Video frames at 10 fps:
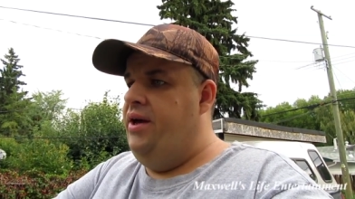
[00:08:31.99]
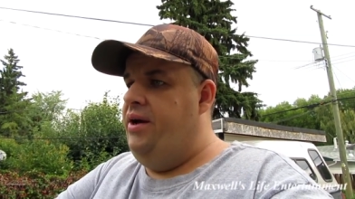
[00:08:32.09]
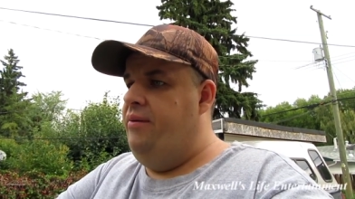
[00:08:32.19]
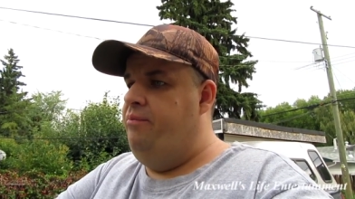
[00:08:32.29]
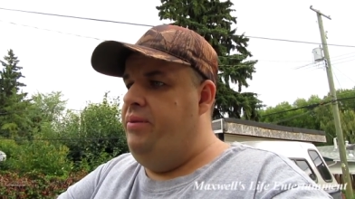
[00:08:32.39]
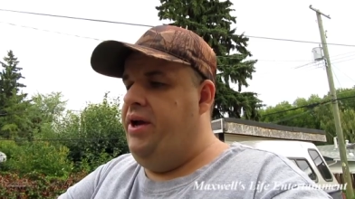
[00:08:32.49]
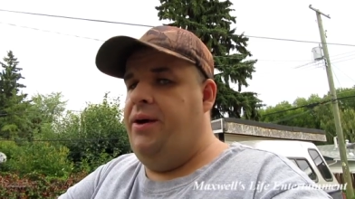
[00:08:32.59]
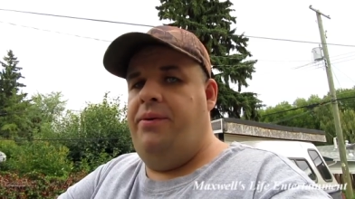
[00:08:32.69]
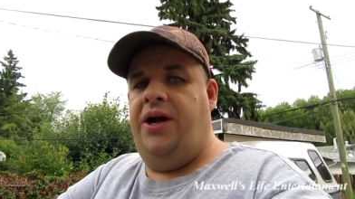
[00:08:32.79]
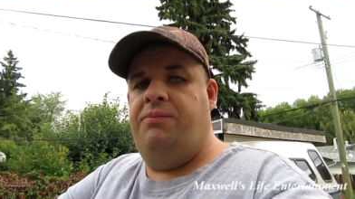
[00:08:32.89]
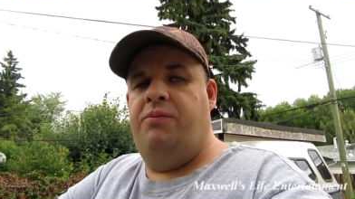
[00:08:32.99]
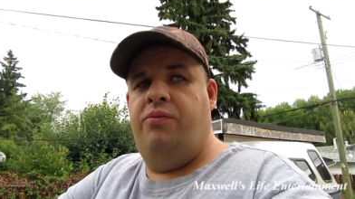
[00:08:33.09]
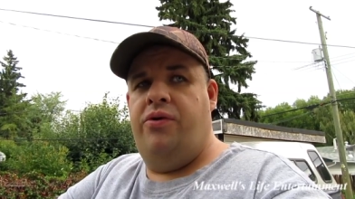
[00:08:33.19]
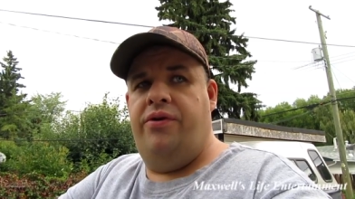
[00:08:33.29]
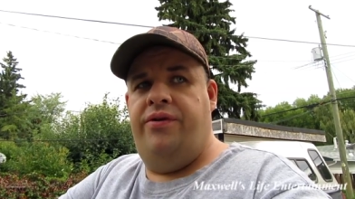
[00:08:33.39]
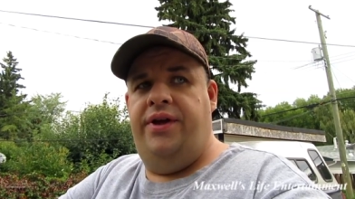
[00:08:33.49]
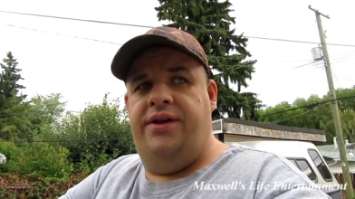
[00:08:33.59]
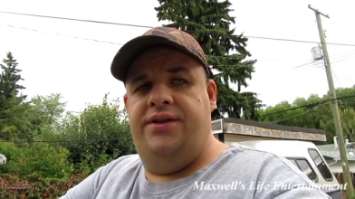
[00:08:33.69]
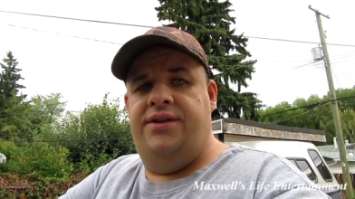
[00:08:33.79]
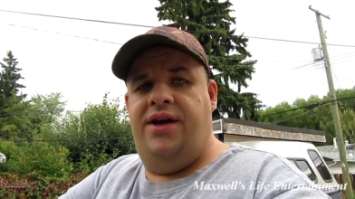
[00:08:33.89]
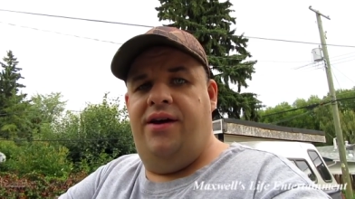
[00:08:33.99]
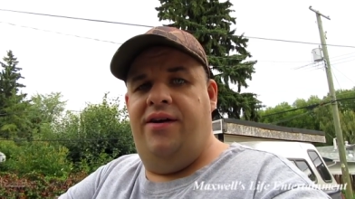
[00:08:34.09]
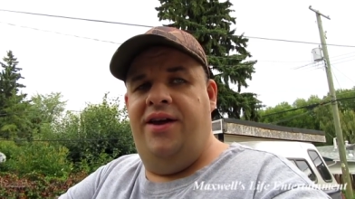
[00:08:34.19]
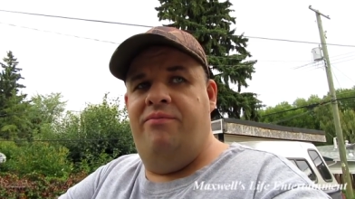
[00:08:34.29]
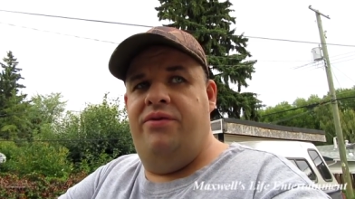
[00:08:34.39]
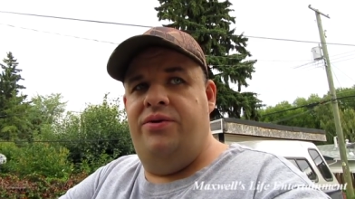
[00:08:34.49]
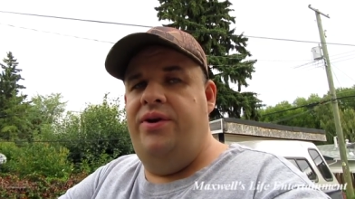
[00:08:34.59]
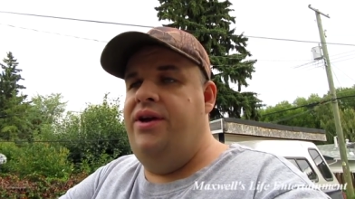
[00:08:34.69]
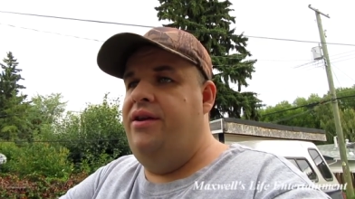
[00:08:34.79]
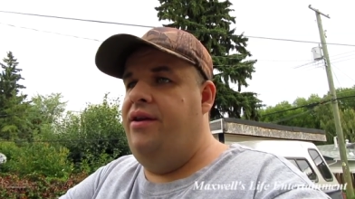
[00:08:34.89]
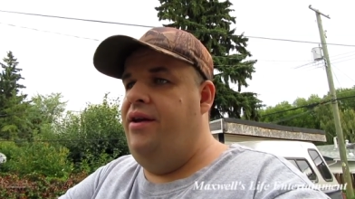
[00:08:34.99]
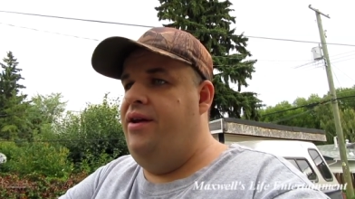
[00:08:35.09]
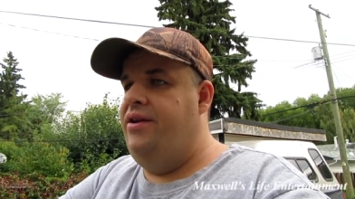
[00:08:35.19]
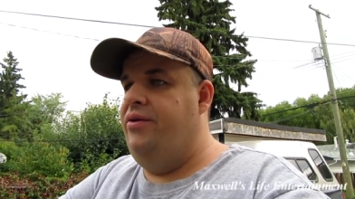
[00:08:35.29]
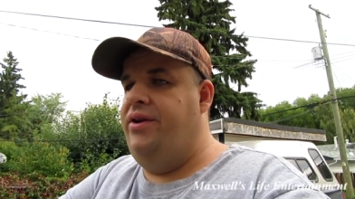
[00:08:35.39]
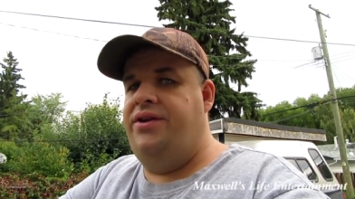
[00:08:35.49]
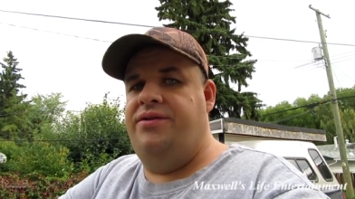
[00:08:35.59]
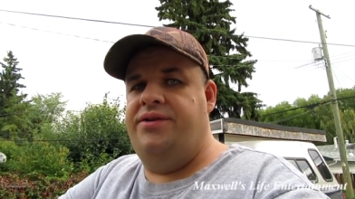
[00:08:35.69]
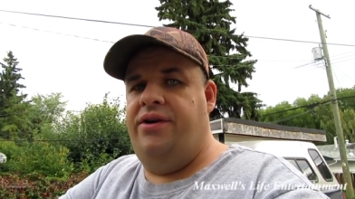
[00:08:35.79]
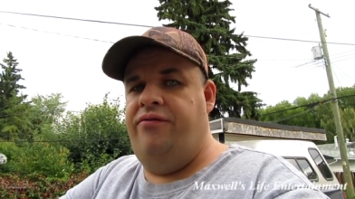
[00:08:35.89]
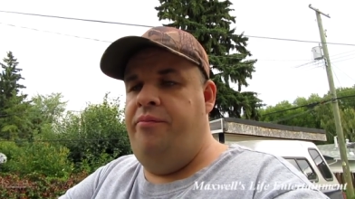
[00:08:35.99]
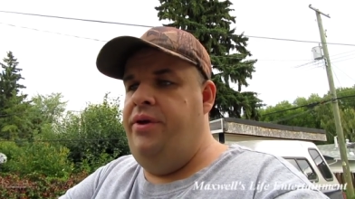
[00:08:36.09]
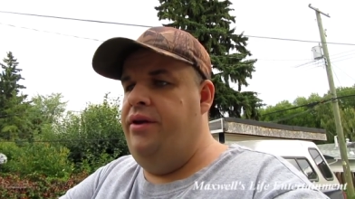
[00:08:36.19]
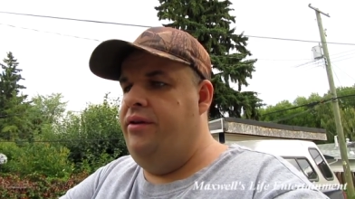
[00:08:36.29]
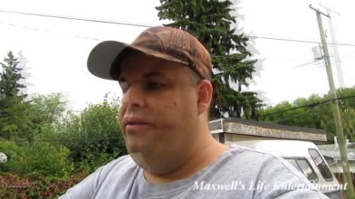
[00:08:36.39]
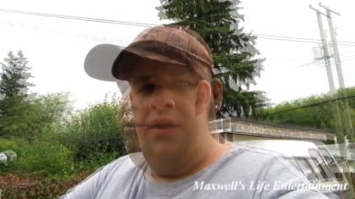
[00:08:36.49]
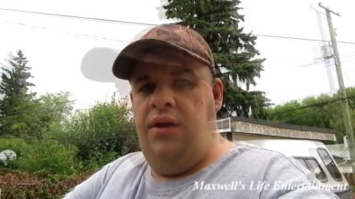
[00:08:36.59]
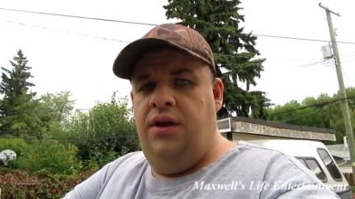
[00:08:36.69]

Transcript: um, pick up a couple more things in between and you'll get yourself a meal.